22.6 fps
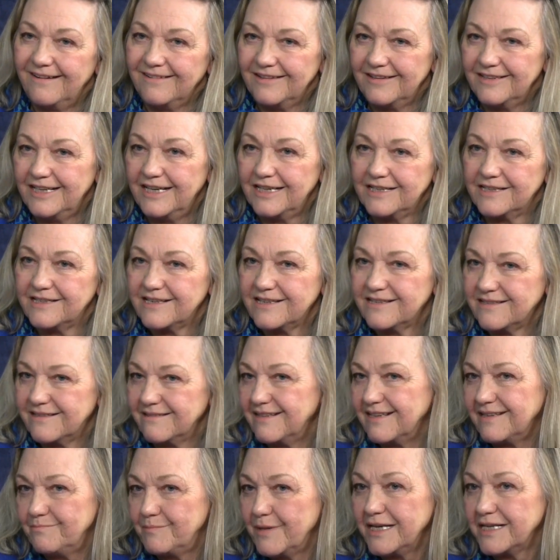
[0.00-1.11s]
It's
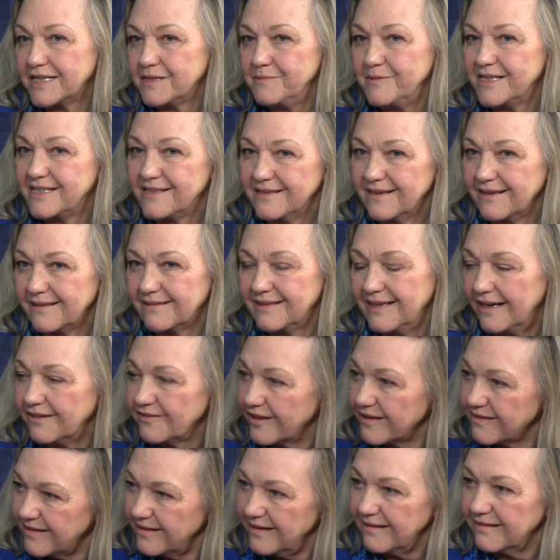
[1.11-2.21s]
it makes me sick now to
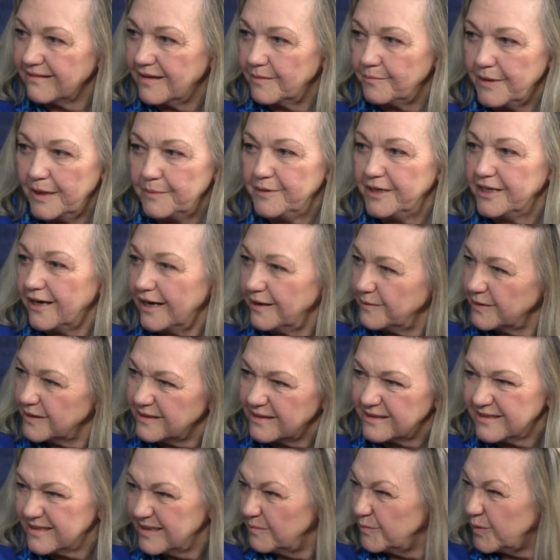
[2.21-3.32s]
think that maybe I was
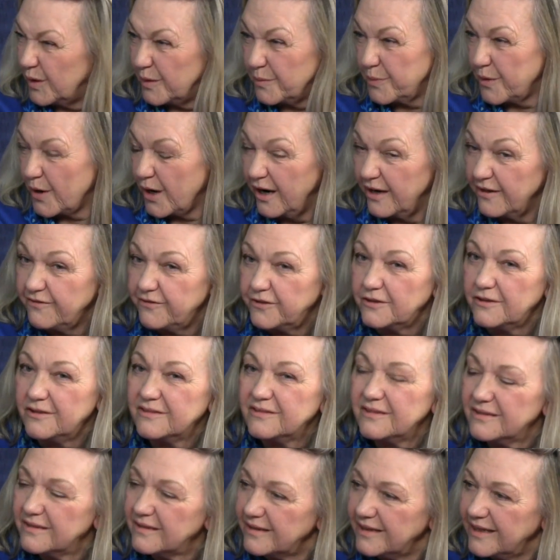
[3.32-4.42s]
somewhat prideful
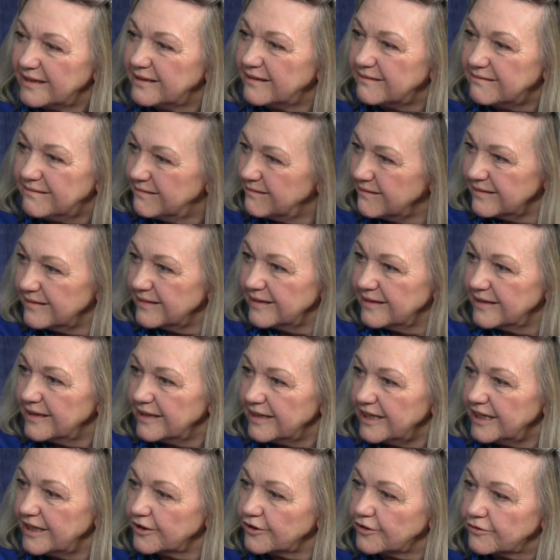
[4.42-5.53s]
in Oh,
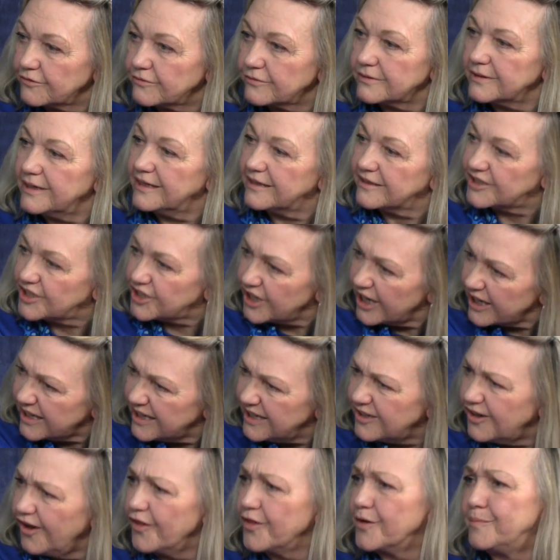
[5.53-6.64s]
in, I definitely. In checking
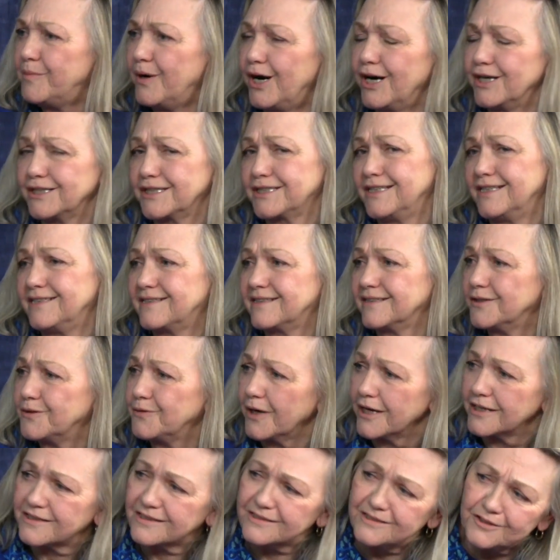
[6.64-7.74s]
all the boxes and
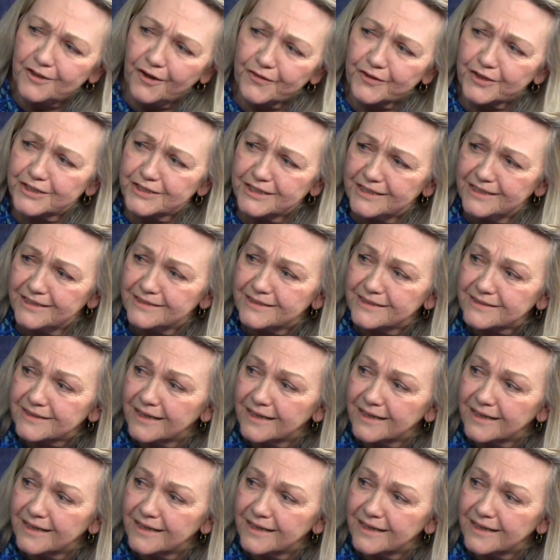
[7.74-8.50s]
crossing oh, sure. all the T's.